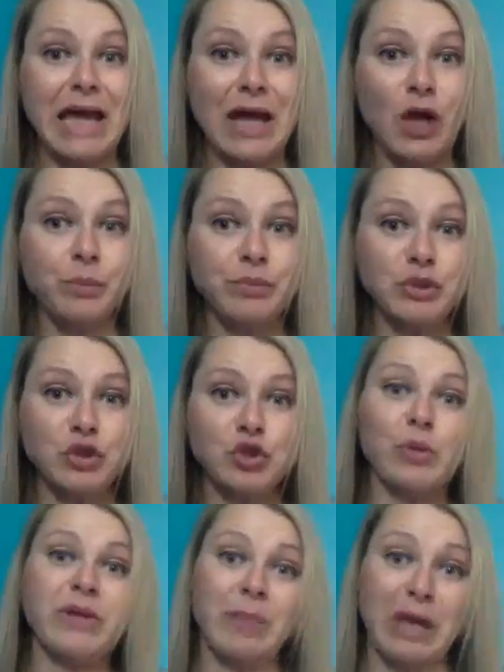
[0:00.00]
help
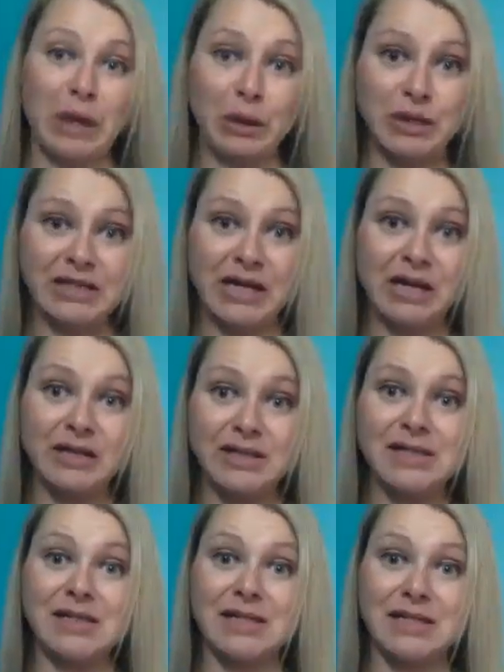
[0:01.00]
with
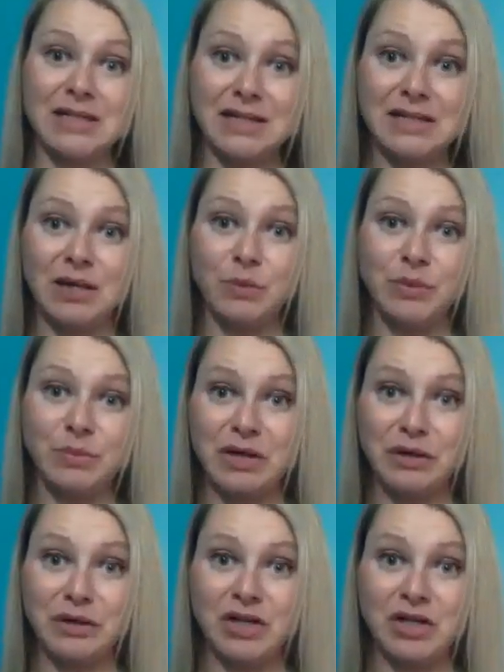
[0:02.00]
peristalsis, and it does help with
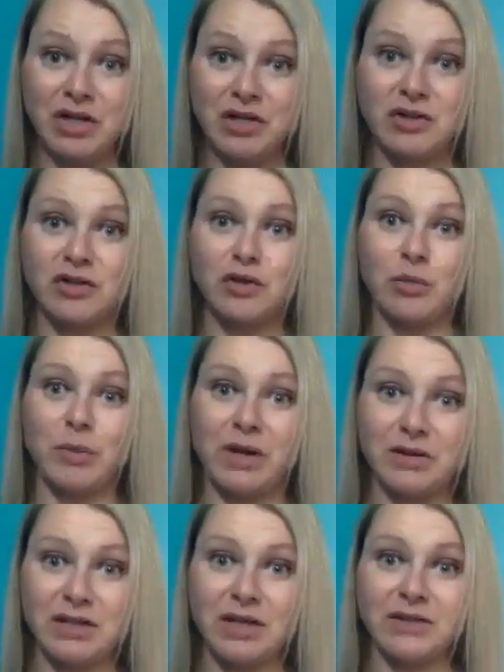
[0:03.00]
better digestion. So
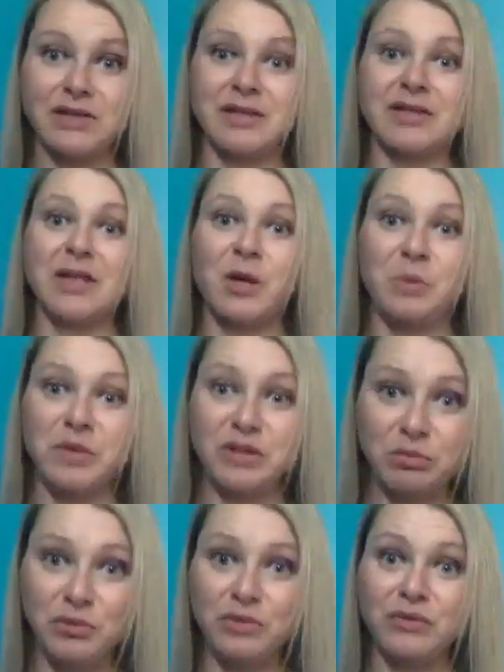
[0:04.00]
peristalsis is helping
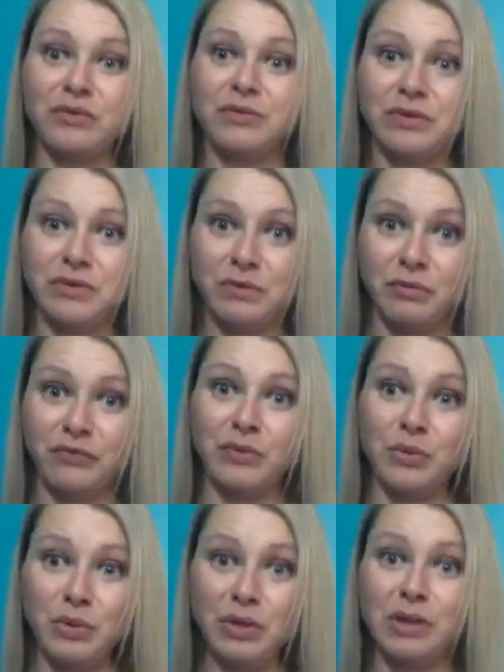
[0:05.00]
to move the
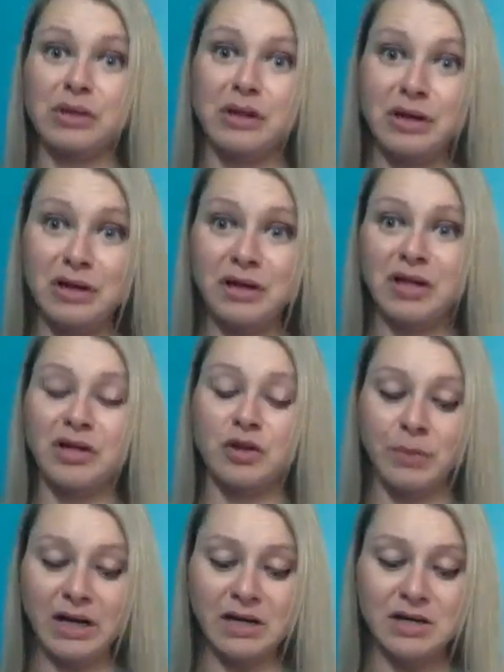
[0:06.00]
food along in your
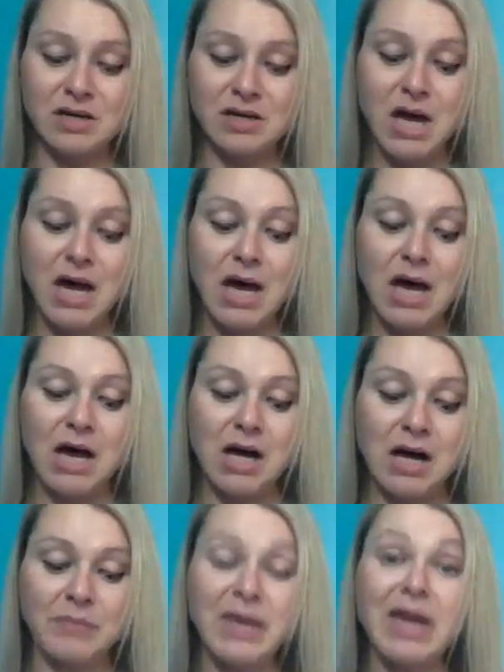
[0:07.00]
body.
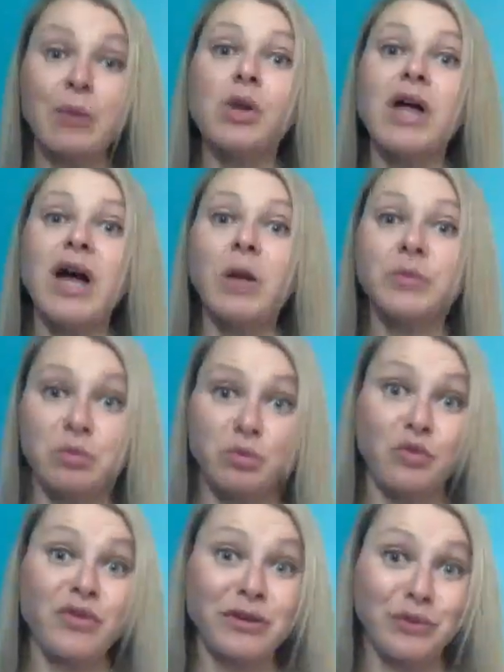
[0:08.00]
It will help to
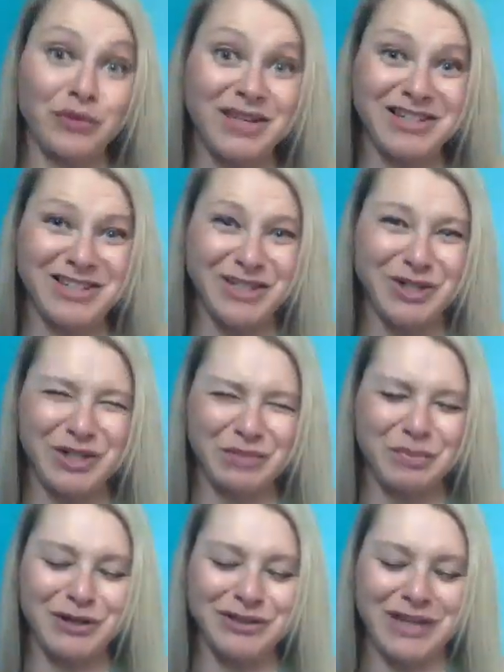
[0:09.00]
move other things. Let's
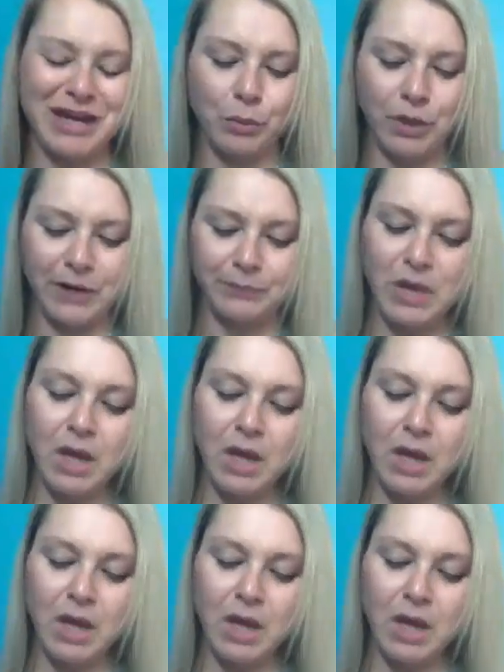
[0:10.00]
just put it that way.